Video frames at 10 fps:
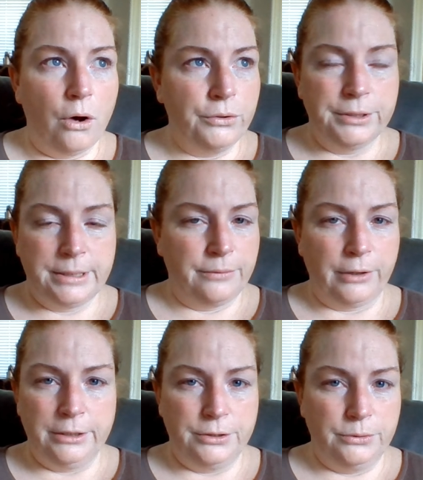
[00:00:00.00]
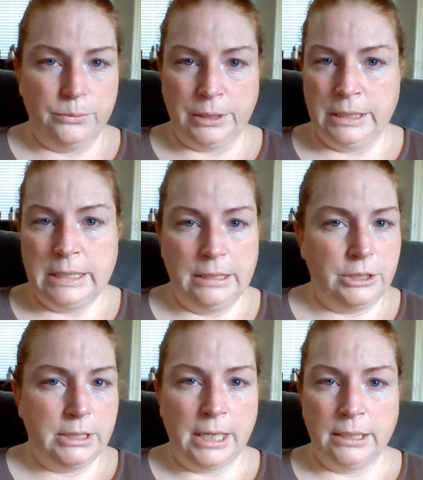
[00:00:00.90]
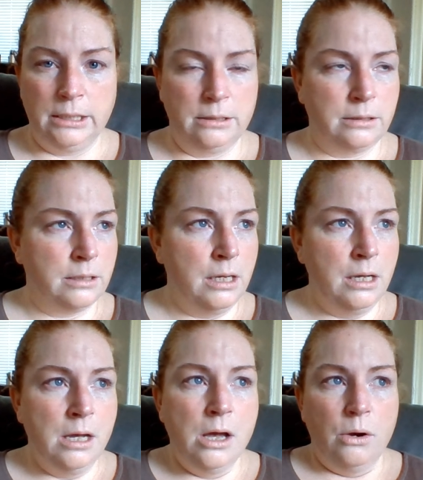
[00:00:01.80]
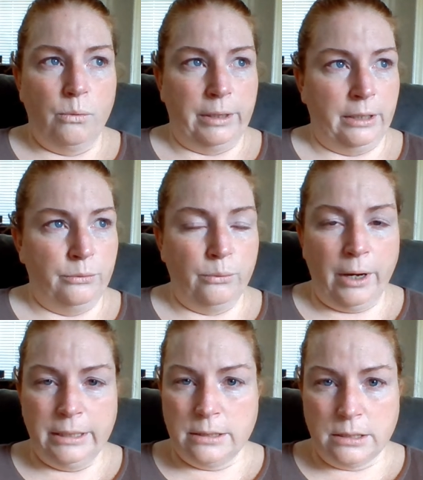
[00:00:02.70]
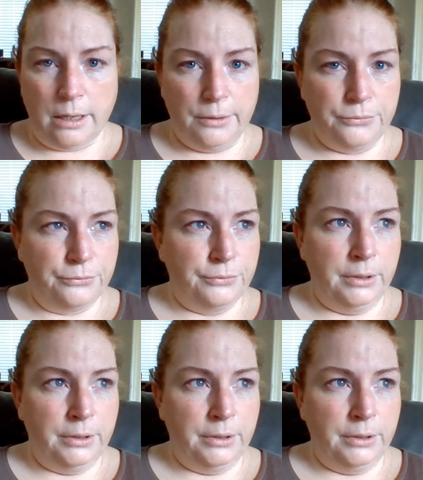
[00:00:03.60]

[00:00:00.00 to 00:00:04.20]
all the stuff I do, when I teach studies, when I write stuff,